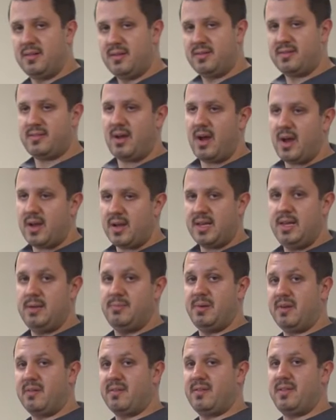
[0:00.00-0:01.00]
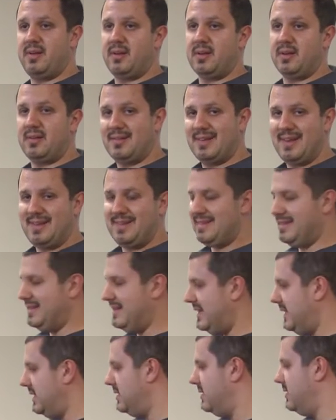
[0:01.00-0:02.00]
this side, keep everything nice and
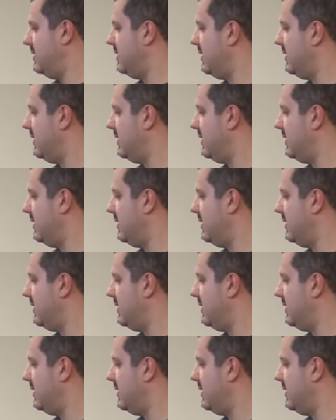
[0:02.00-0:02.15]
neat.